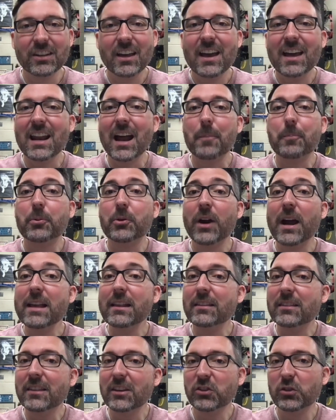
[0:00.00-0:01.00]
and I pray
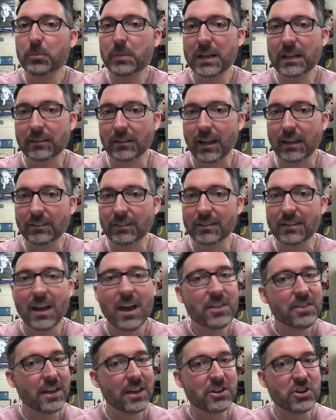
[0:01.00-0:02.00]
that this will be a lesson
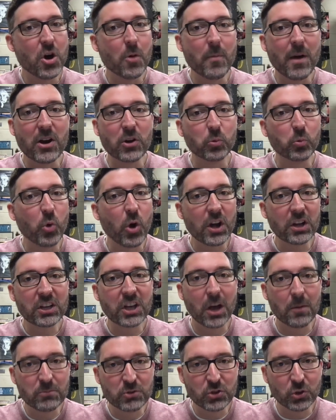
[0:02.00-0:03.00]
that no matter what
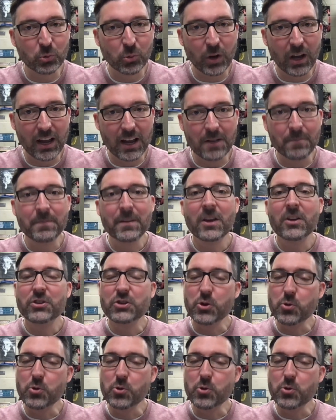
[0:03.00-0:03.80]
comes your way, you